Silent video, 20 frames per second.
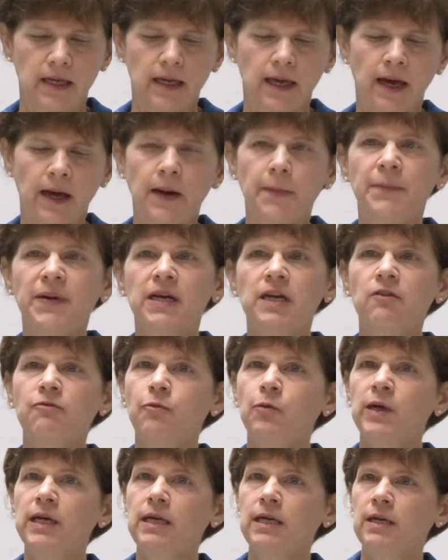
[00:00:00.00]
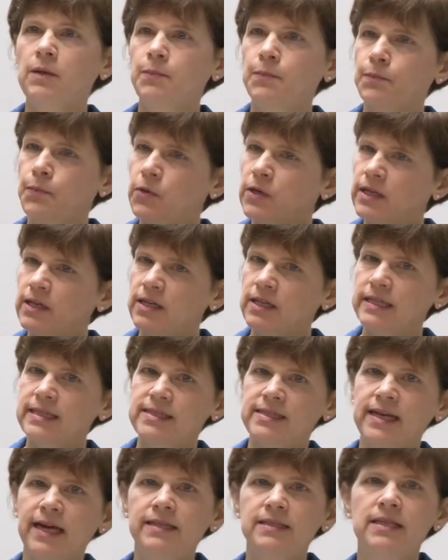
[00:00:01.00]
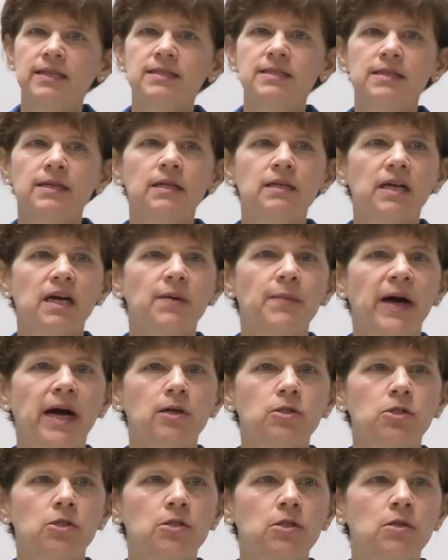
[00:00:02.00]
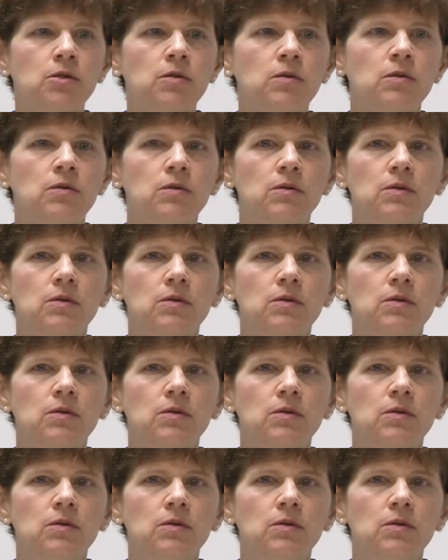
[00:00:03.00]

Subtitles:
But if we put it in a sentence, it'll come out to